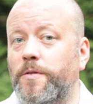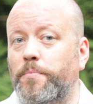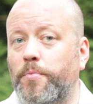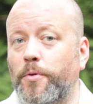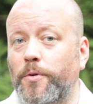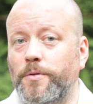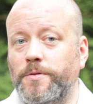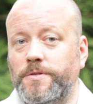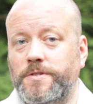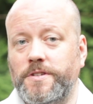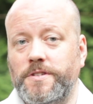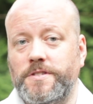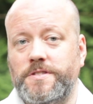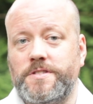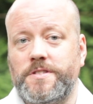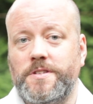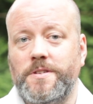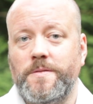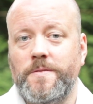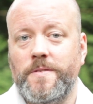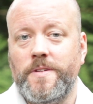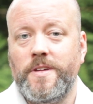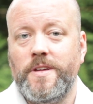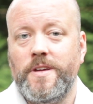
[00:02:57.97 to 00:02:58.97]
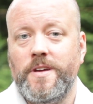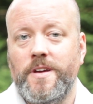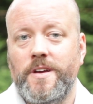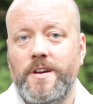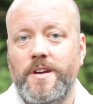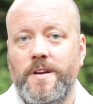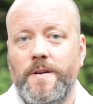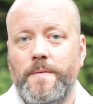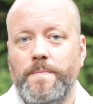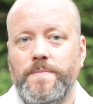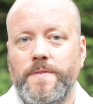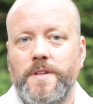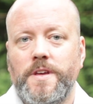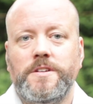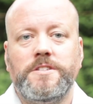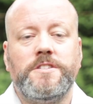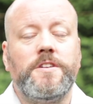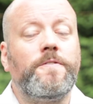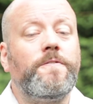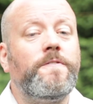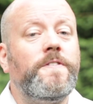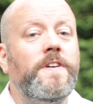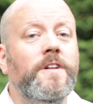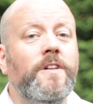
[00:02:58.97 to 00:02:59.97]
bruises.
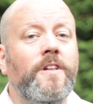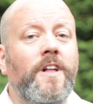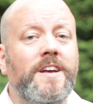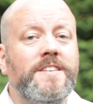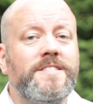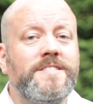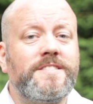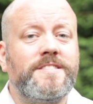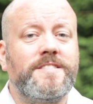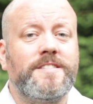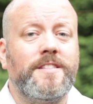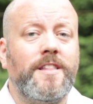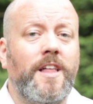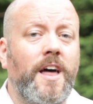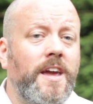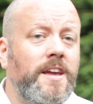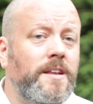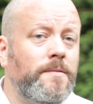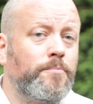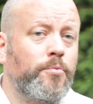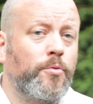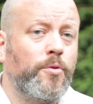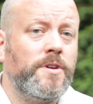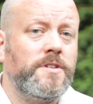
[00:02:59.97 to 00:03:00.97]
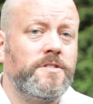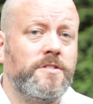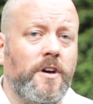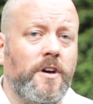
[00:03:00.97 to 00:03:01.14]
To feel a slight breeze